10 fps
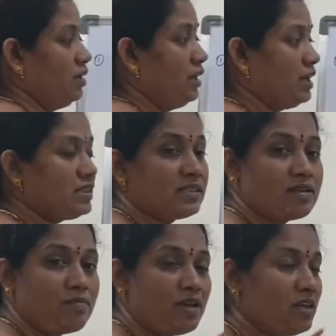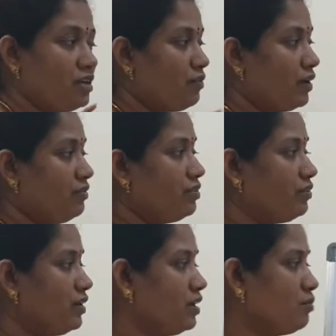Next, remaining
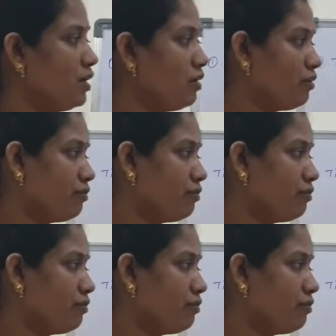150 ml